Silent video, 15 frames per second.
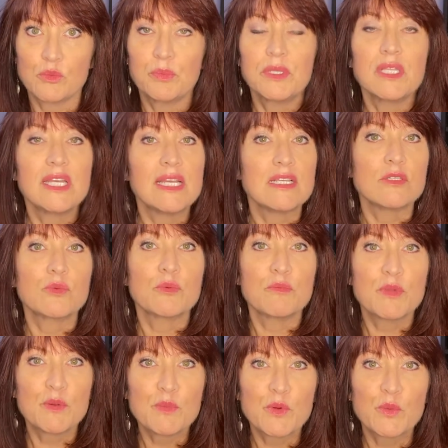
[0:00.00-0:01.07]
Please
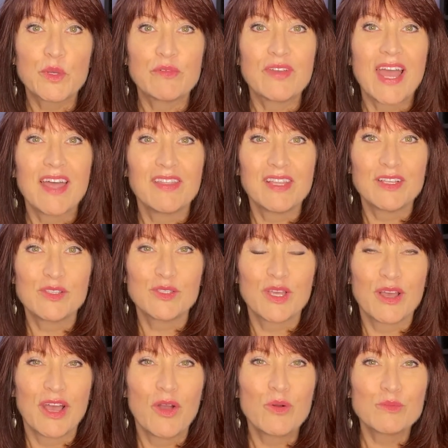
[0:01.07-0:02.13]
remember, we've had these
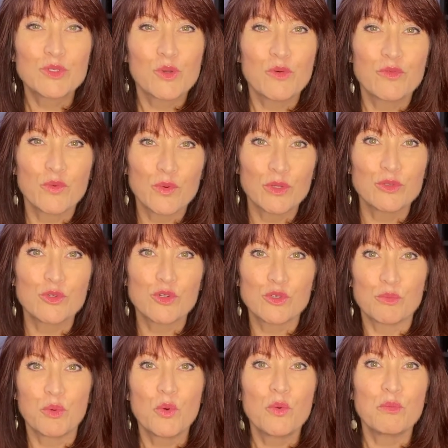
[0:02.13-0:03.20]
Homeschool for Realtors
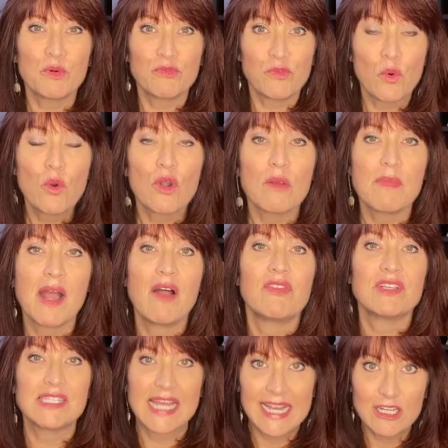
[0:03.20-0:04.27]
before about
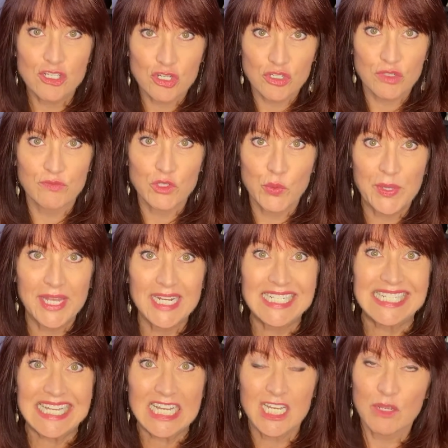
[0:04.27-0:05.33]
the dangers of doing an
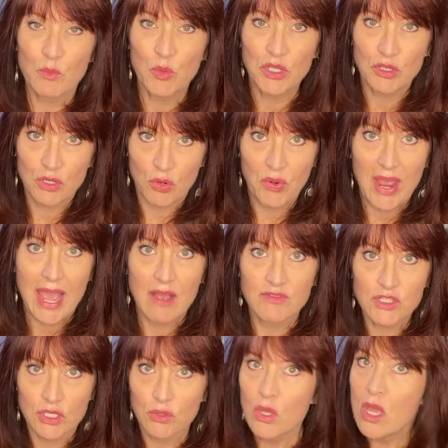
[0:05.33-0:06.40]
addendum when you don't have
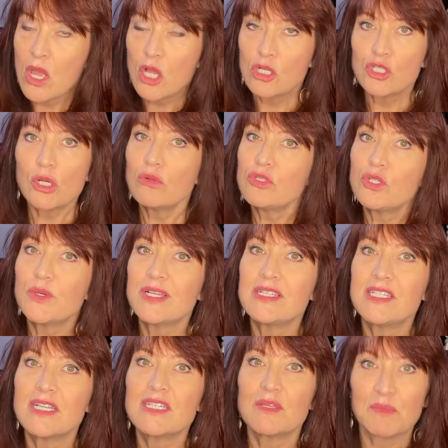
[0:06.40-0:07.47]
to. Don't do an
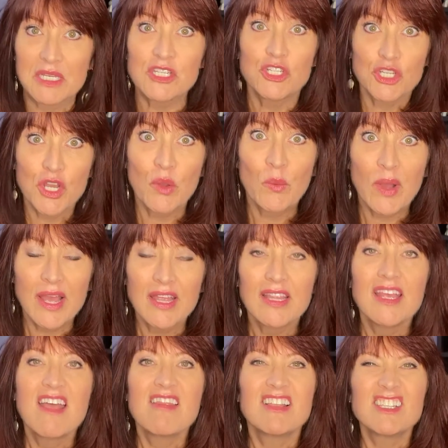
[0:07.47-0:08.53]
addendum because you know
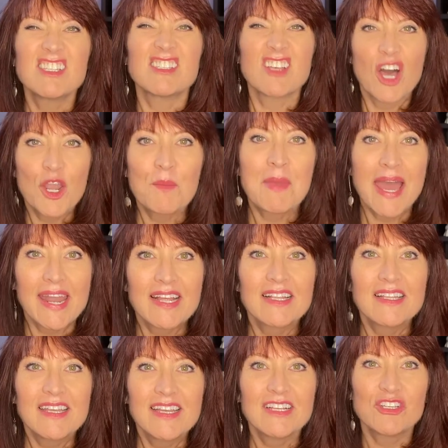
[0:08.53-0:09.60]
what? This is
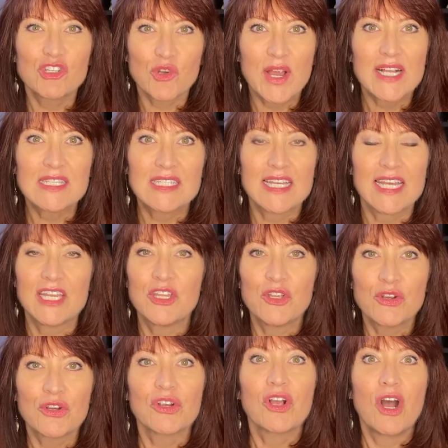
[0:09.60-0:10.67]
automatically addressed in
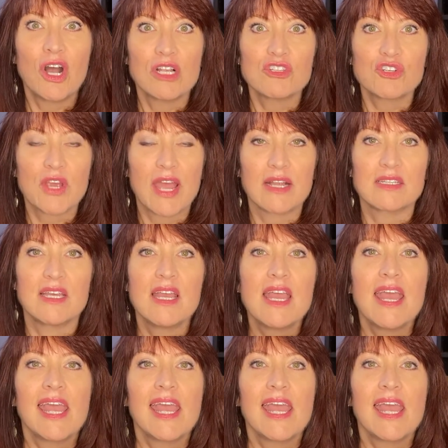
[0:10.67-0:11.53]
your contract.